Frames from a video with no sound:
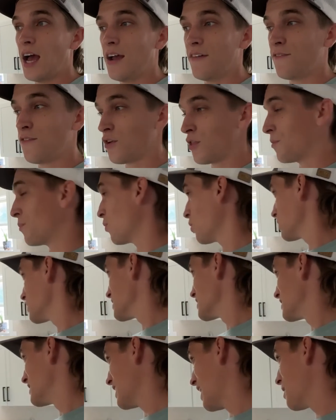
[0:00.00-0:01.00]
for the boys
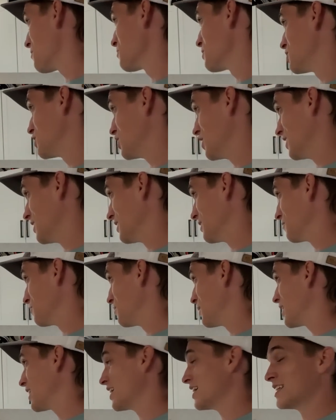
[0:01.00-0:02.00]
as sound machines.
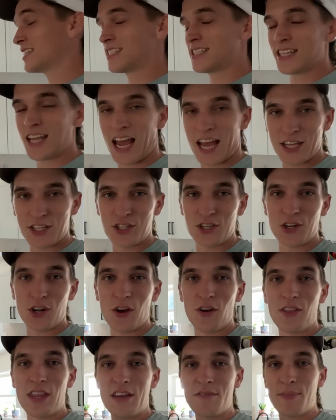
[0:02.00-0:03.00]
Because as you
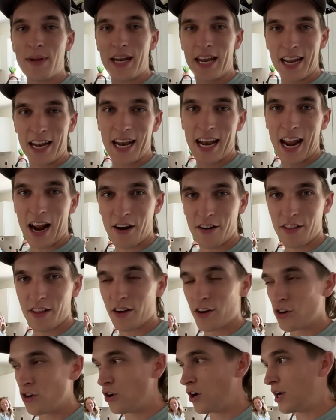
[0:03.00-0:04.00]
know, they've been in and out of
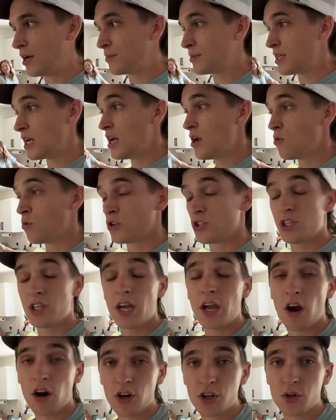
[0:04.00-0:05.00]
their cribs, which
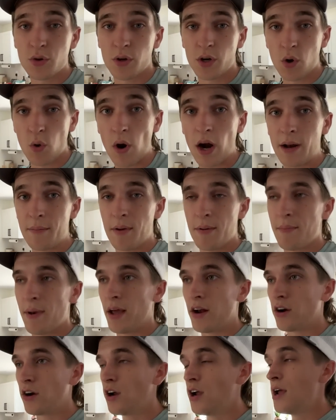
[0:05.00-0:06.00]
they are doing quite a bit
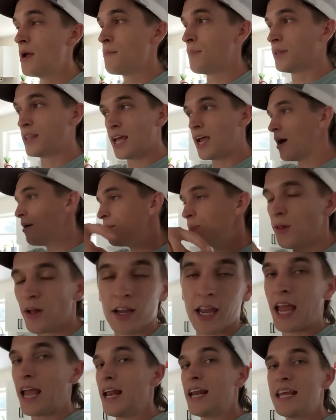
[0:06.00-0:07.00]
better. But they
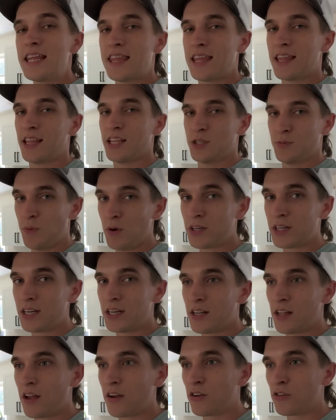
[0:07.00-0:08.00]
unplug anything that's plugged
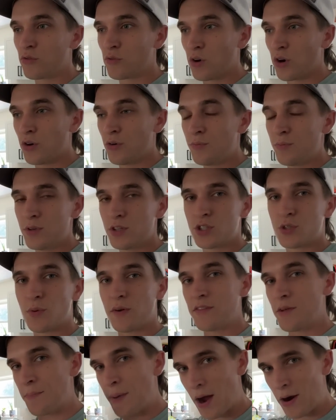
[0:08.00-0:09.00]
into their room. So we
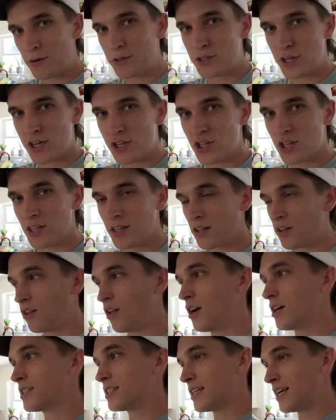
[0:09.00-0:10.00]
have the power station in the
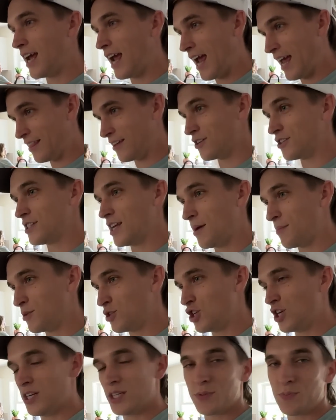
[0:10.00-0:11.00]
closet and their sound
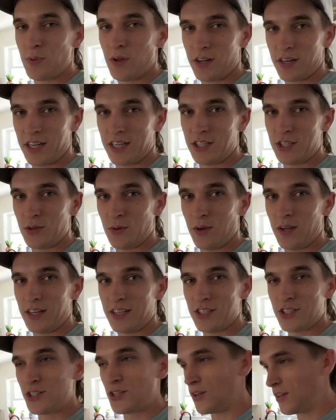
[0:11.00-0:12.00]
machine is plugged into it
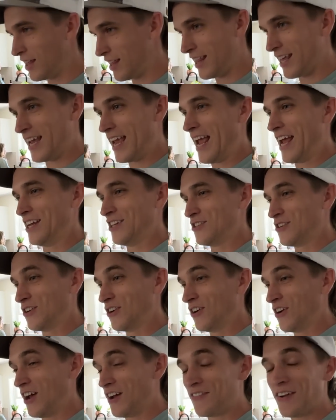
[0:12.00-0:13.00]
so that they can't turn
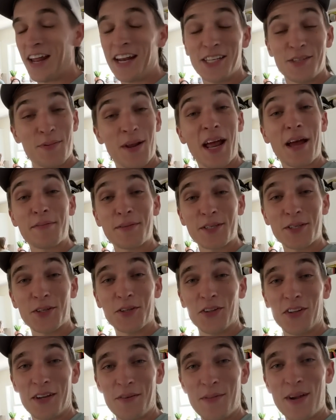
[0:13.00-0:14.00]
it off. And it's been
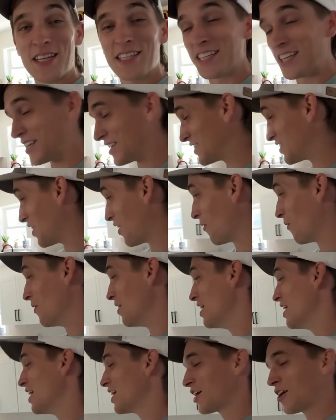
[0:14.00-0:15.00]
absolutely amazing. So
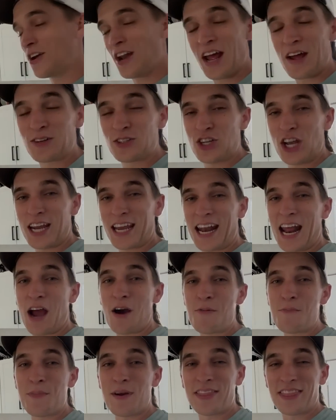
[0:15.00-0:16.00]
go down, check it
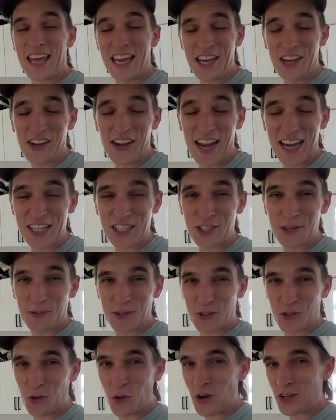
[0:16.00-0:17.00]
out. But thank you guys so
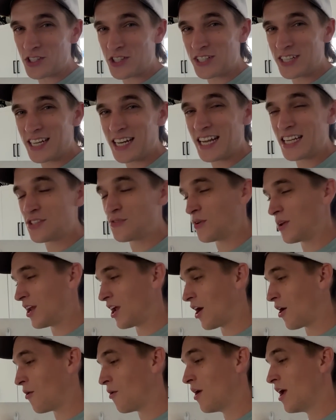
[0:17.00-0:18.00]
much for watching today's
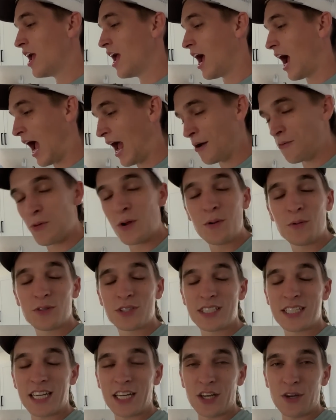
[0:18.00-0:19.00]
video. And we will
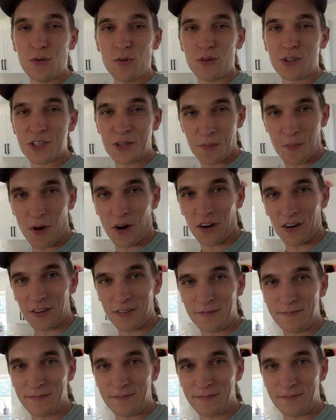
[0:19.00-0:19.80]
see you tomorrow.